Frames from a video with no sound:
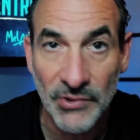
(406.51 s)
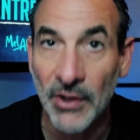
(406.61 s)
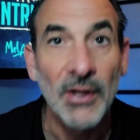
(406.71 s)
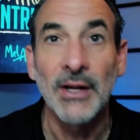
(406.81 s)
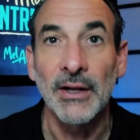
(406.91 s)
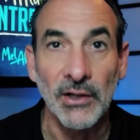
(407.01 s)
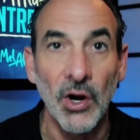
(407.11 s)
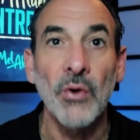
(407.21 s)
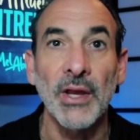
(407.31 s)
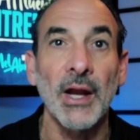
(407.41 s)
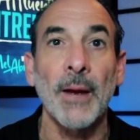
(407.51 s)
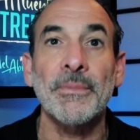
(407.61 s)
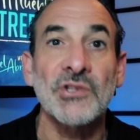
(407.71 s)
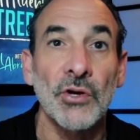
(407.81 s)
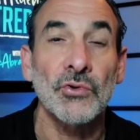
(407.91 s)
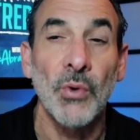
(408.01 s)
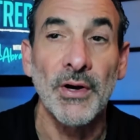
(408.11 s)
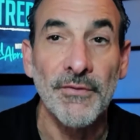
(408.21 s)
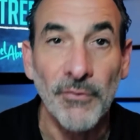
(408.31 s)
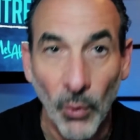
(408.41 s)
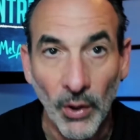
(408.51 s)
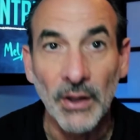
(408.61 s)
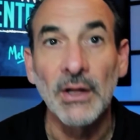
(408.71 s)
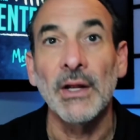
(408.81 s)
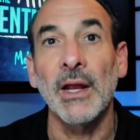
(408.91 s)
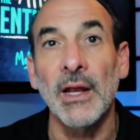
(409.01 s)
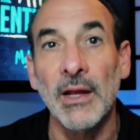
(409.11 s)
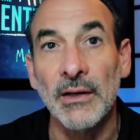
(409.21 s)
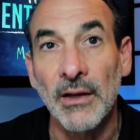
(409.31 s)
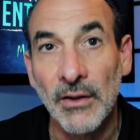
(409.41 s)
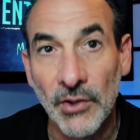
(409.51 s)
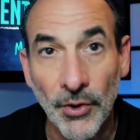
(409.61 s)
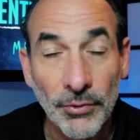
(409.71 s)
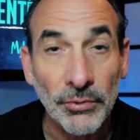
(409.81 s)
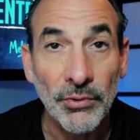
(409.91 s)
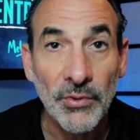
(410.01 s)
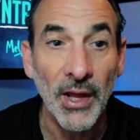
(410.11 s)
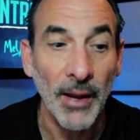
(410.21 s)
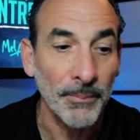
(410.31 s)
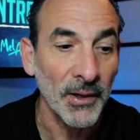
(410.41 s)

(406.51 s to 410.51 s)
So go get episode 24 and go through that.